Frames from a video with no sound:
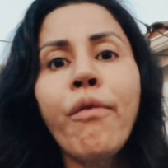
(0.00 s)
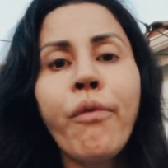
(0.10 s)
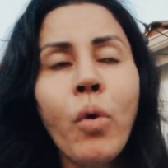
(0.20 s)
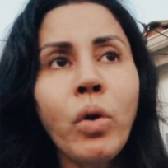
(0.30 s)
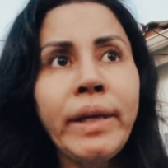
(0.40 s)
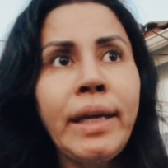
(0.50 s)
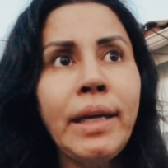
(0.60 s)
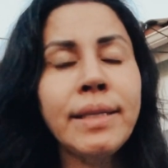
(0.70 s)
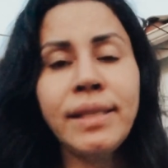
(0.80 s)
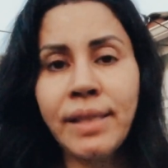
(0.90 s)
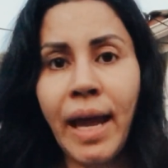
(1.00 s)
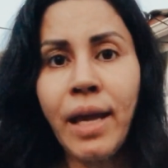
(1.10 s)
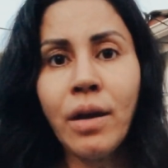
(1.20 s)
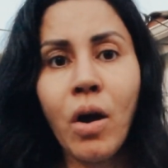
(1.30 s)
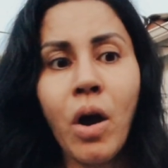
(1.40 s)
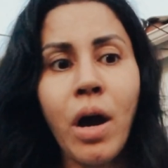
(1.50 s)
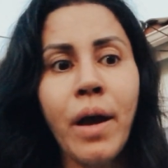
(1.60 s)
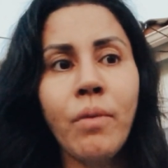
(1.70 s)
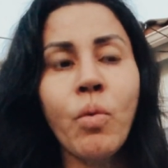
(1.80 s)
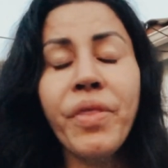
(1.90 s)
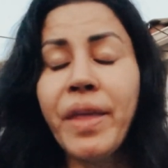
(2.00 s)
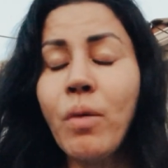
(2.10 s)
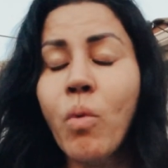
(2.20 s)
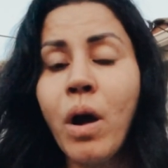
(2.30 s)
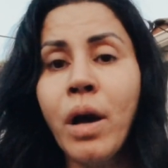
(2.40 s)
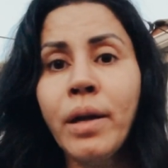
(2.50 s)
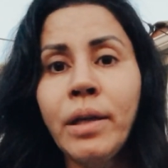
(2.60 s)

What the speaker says: fully set on what they want